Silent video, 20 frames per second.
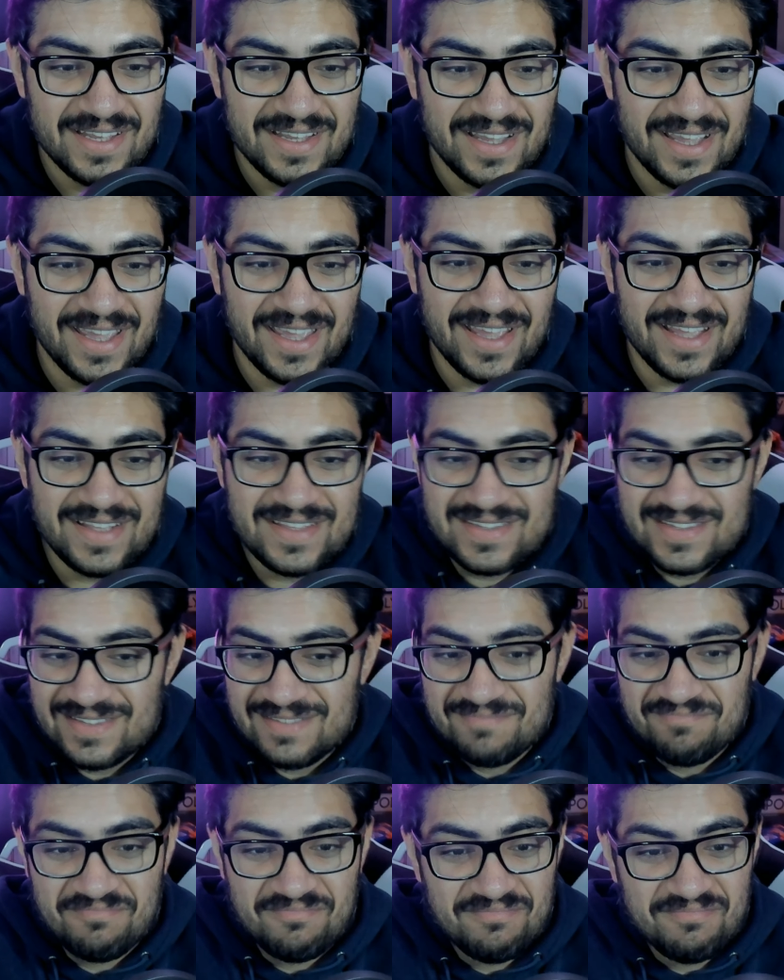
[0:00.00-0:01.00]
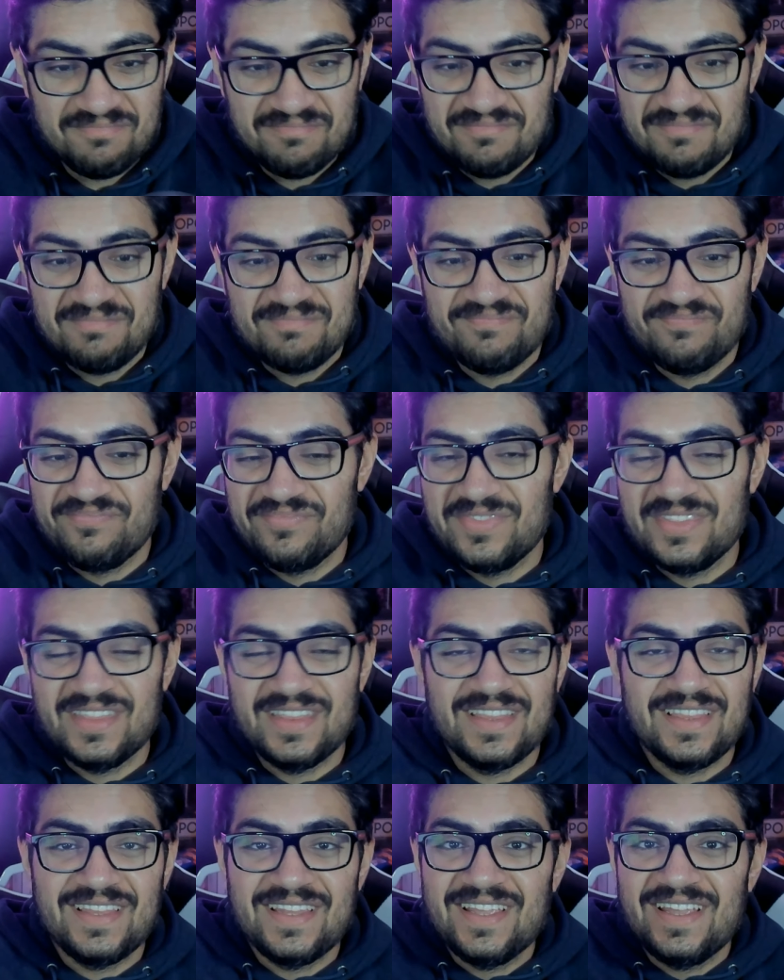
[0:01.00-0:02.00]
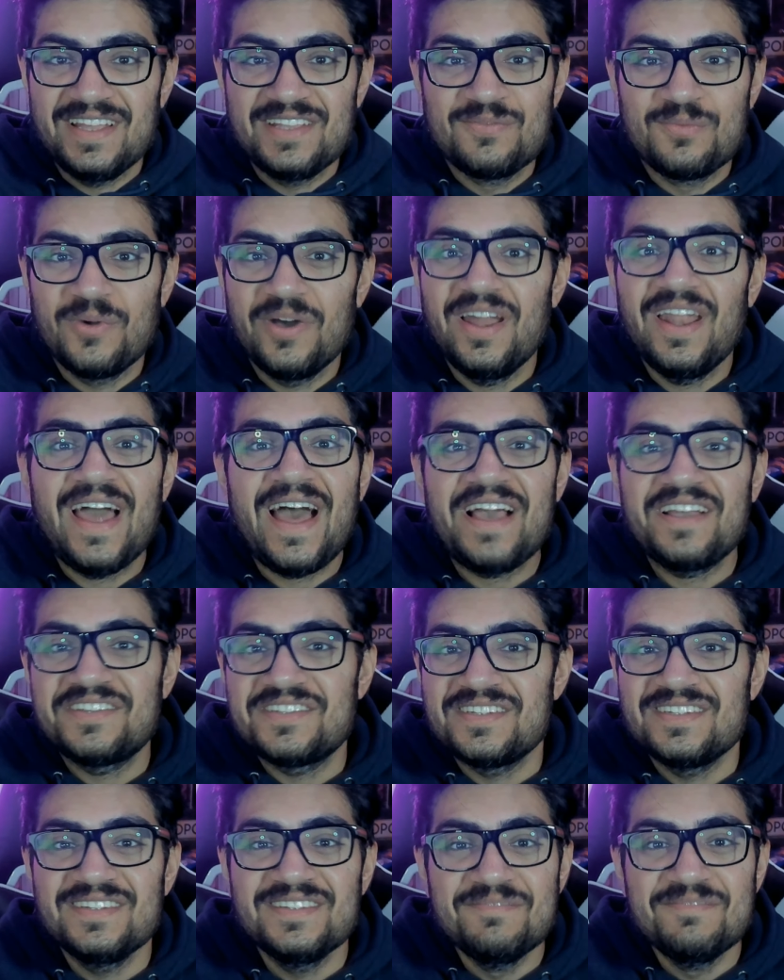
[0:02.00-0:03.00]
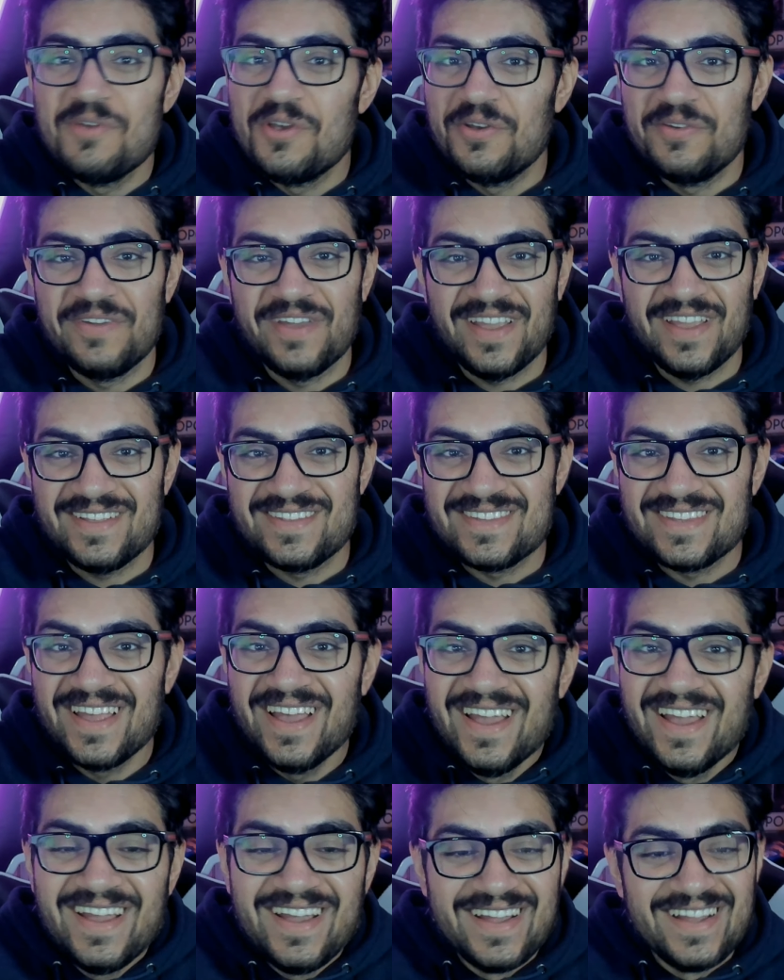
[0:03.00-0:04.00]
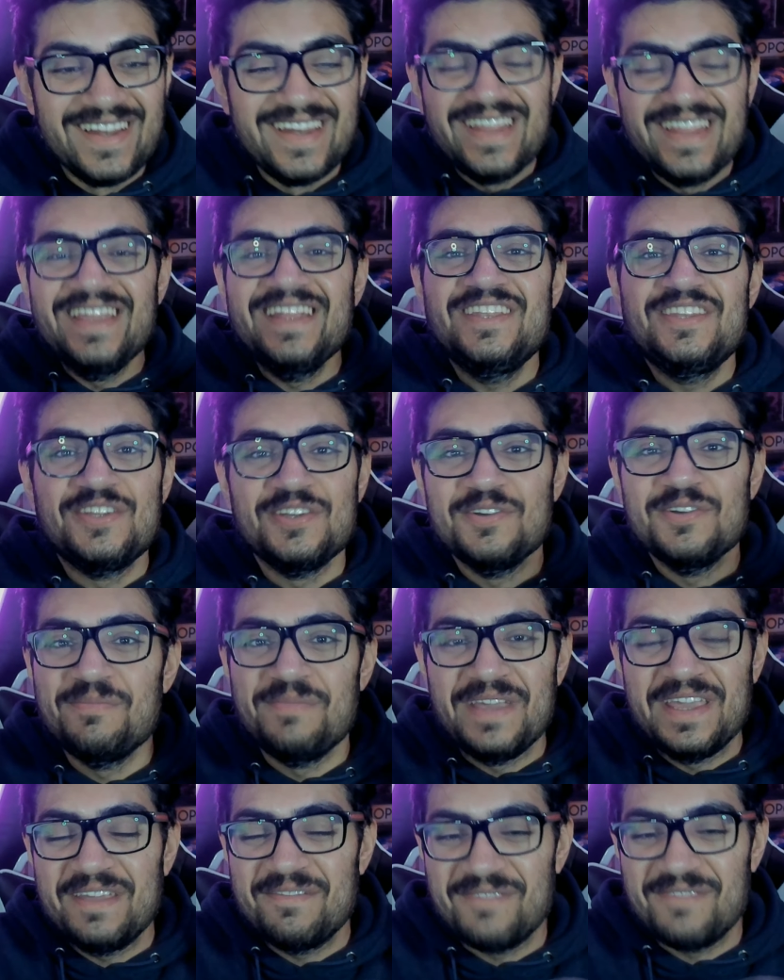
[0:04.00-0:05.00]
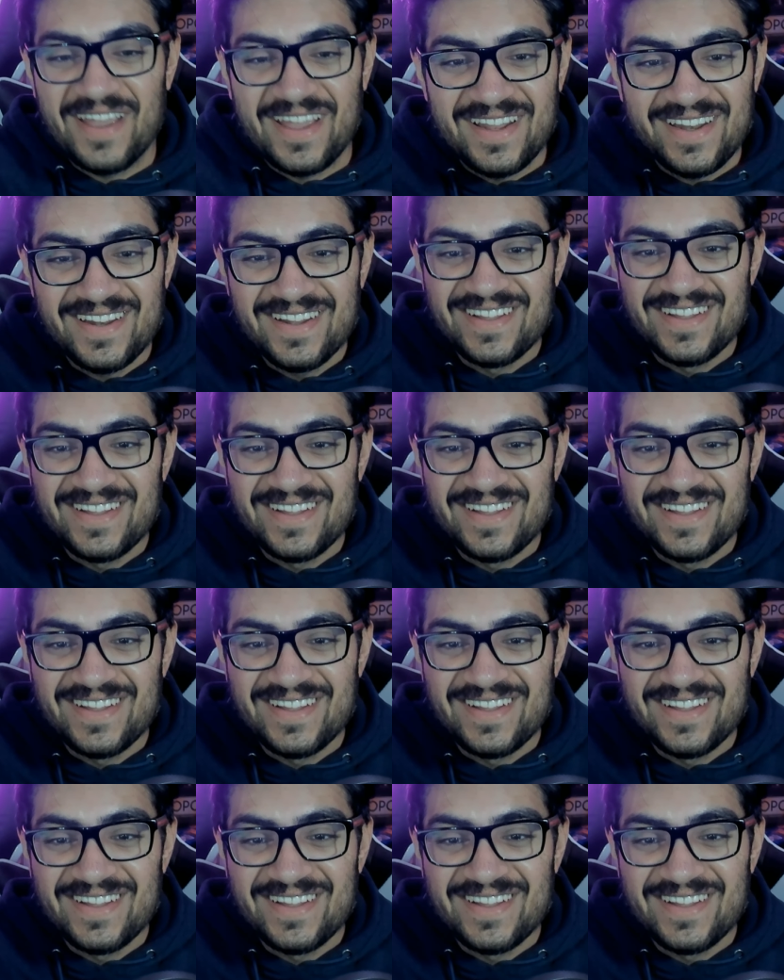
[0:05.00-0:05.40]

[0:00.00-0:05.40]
It's it's what action movies need to be, man.